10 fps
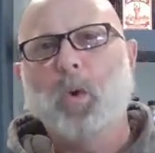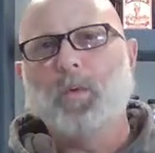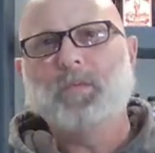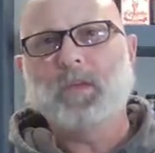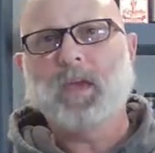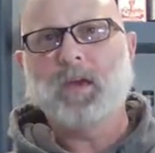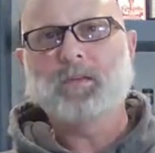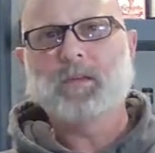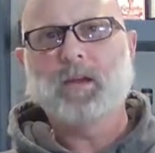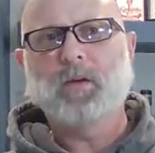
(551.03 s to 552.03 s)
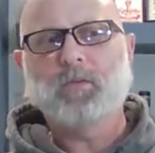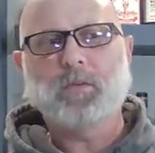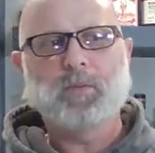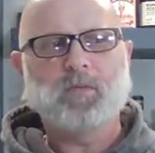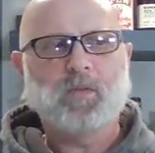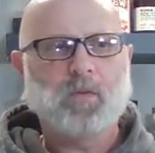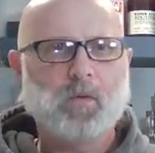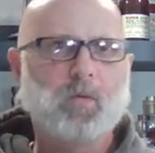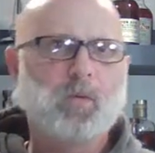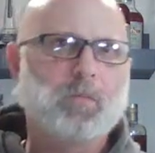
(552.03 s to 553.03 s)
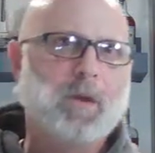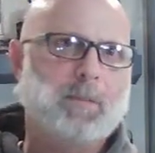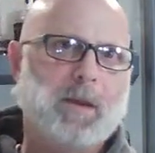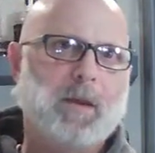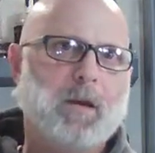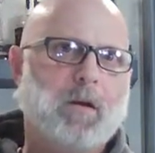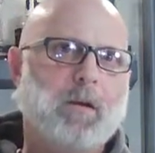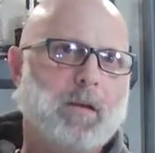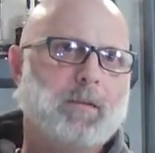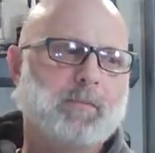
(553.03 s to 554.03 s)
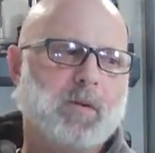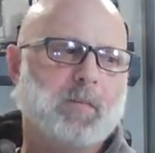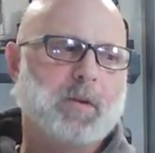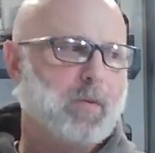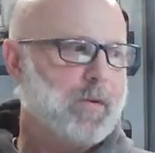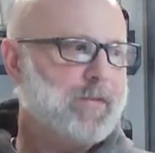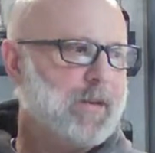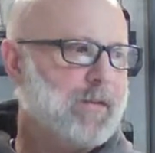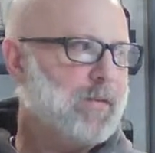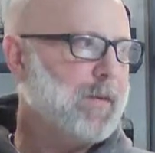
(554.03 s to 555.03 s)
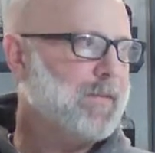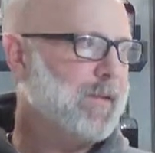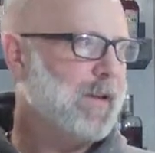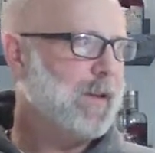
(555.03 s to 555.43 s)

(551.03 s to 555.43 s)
It's not always the case. I know some of you who maybe aren't into bourbon and whiskeys,